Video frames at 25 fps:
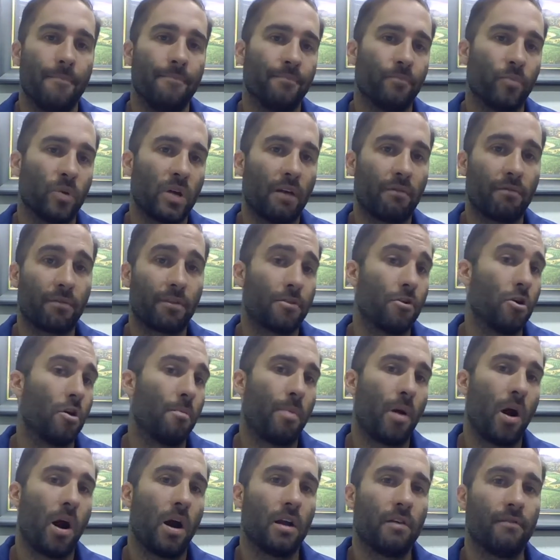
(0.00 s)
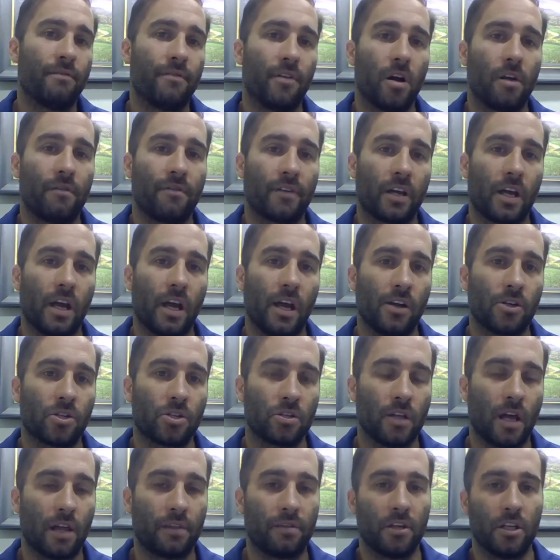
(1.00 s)
we have third-party
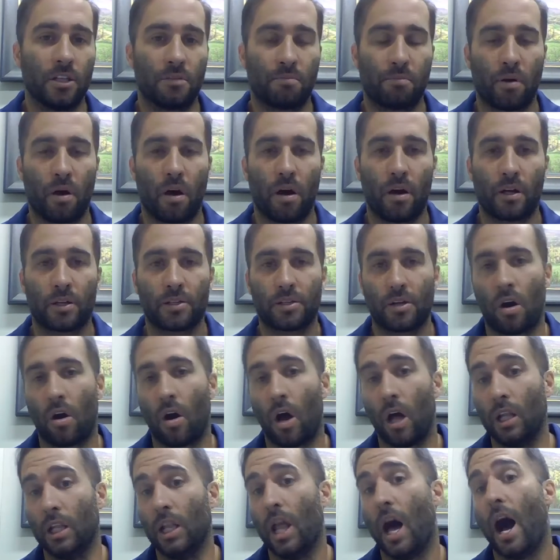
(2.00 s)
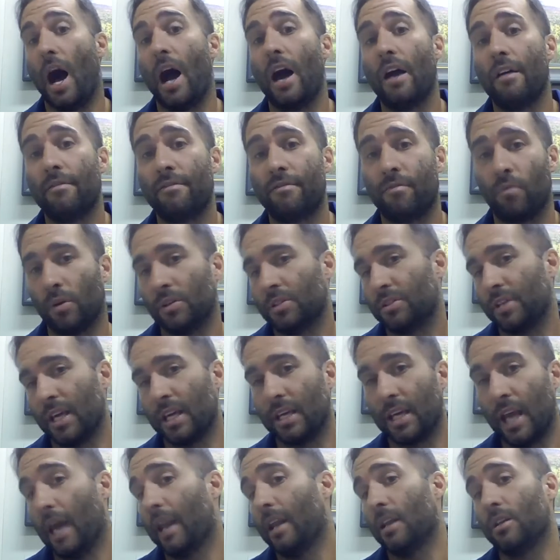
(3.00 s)
verification that these products are alive once they
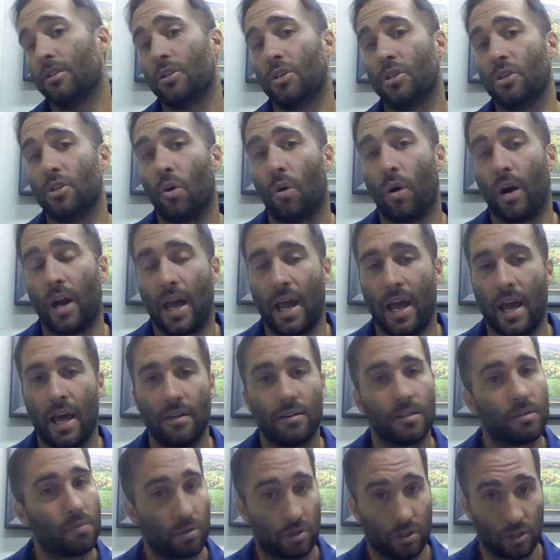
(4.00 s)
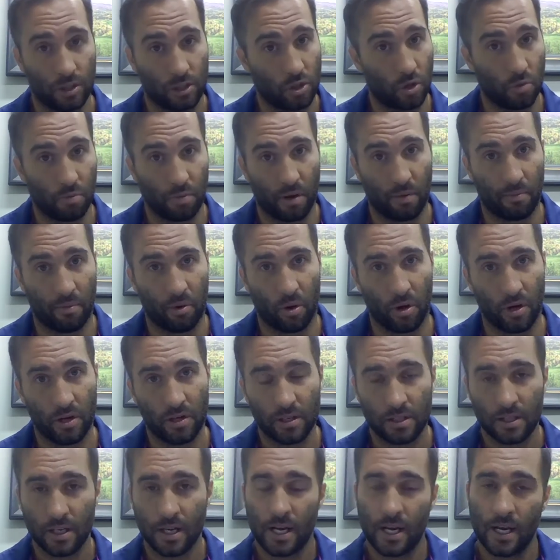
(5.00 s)
get into your hands, which is super
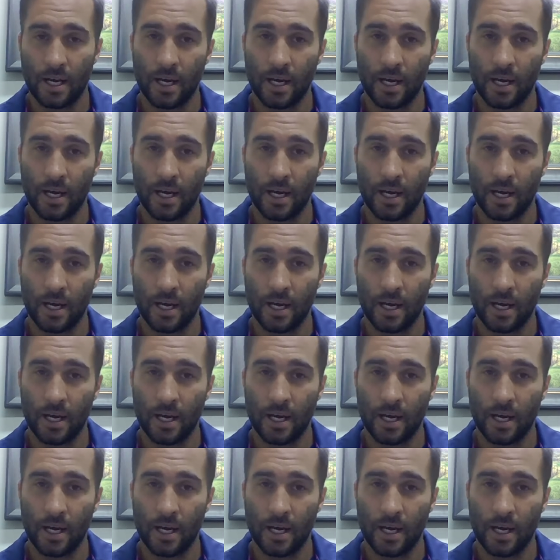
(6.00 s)
important.